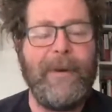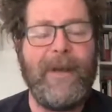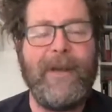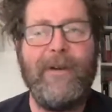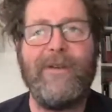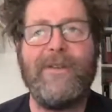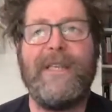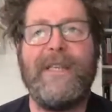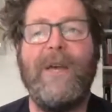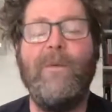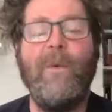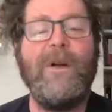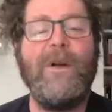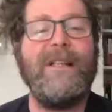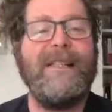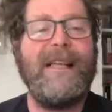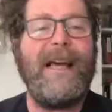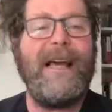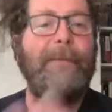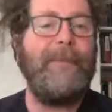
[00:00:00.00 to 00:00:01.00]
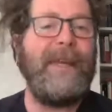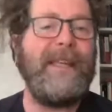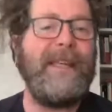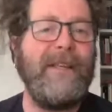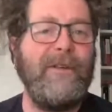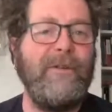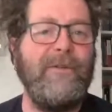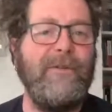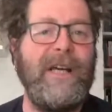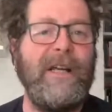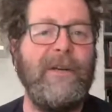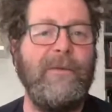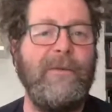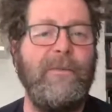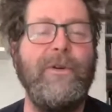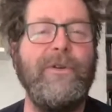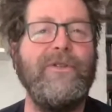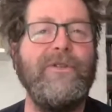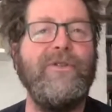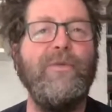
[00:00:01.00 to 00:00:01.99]
because they want to tap into
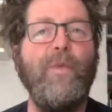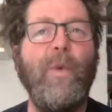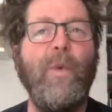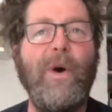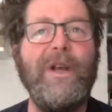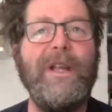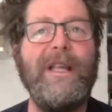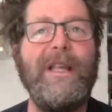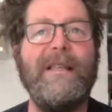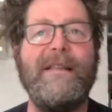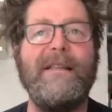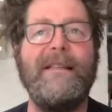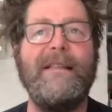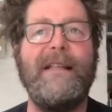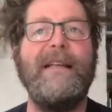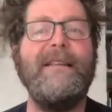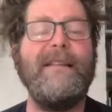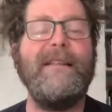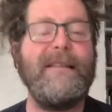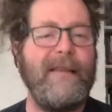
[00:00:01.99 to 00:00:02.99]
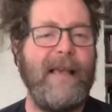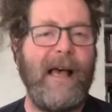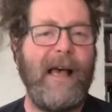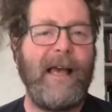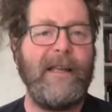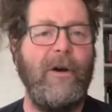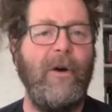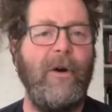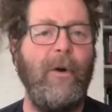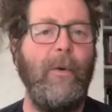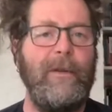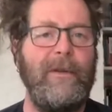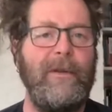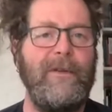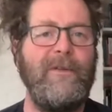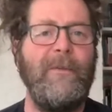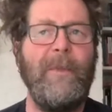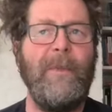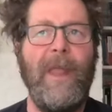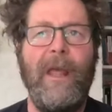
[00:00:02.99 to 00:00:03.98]
that world. So what is it that design
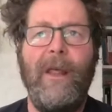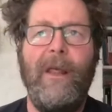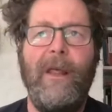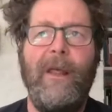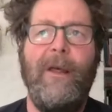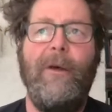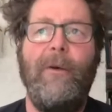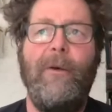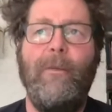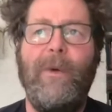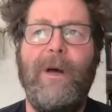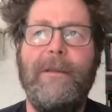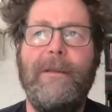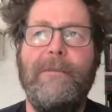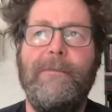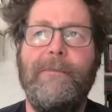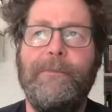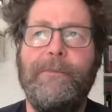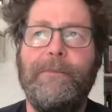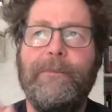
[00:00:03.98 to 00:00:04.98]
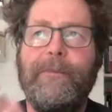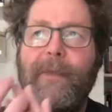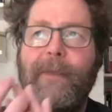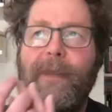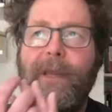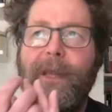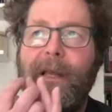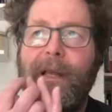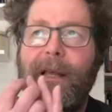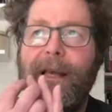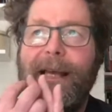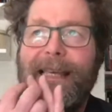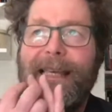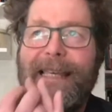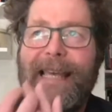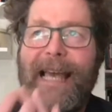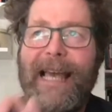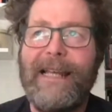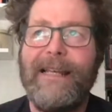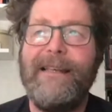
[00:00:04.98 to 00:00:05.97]
holds? Well,
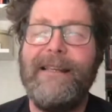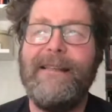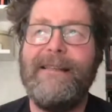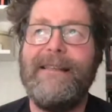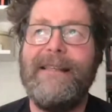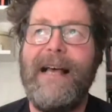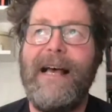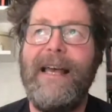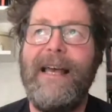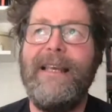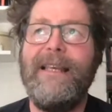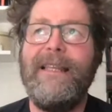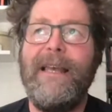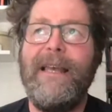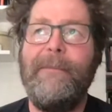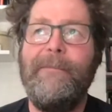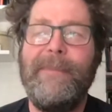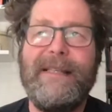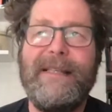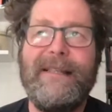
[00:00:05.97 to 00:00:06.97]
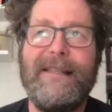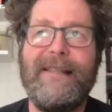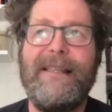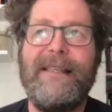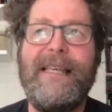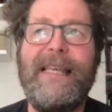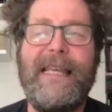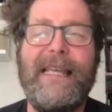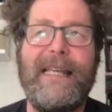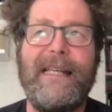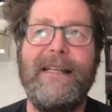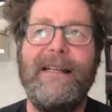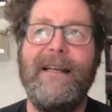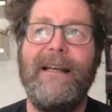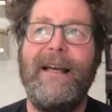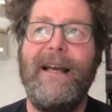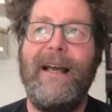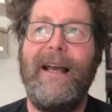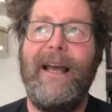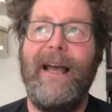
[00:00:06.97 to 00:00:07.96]
again, design can be
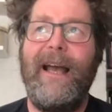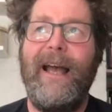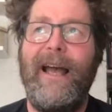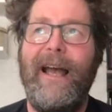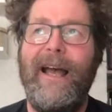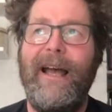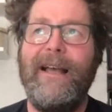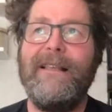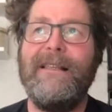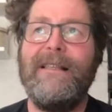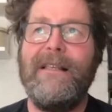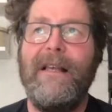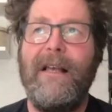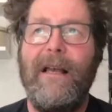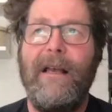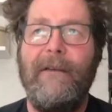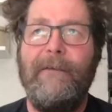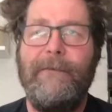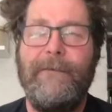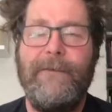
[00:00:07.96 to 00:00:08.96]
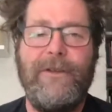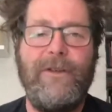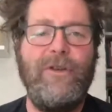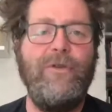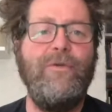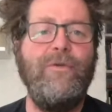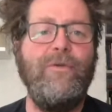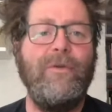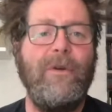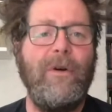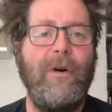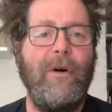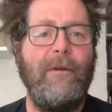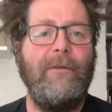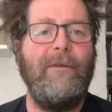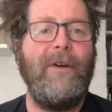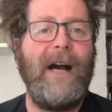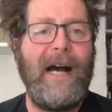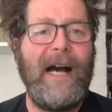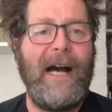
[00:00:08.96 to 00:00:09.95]
seen as a view
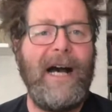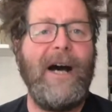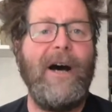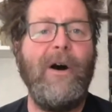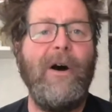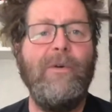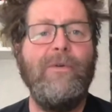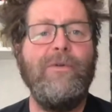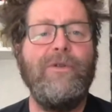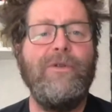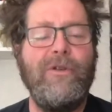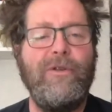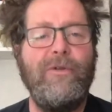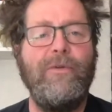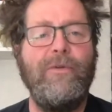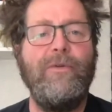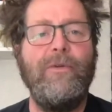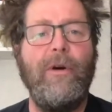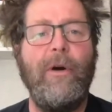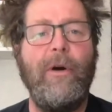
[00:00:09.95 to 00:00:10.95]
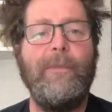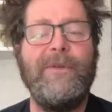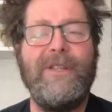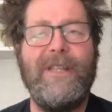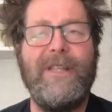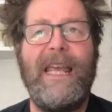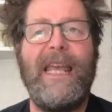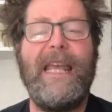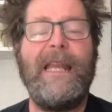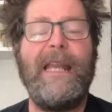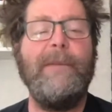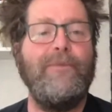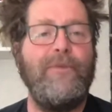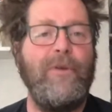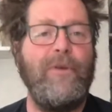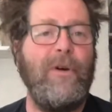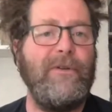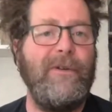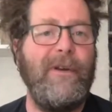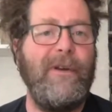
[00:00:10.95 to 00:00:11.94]
of how to obtain
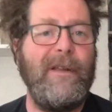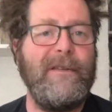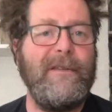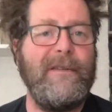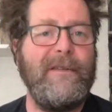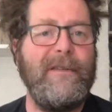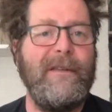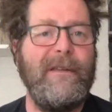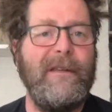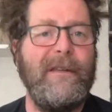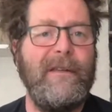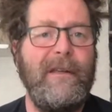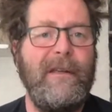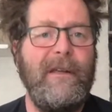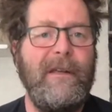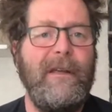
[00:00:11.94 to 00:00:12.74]
progress.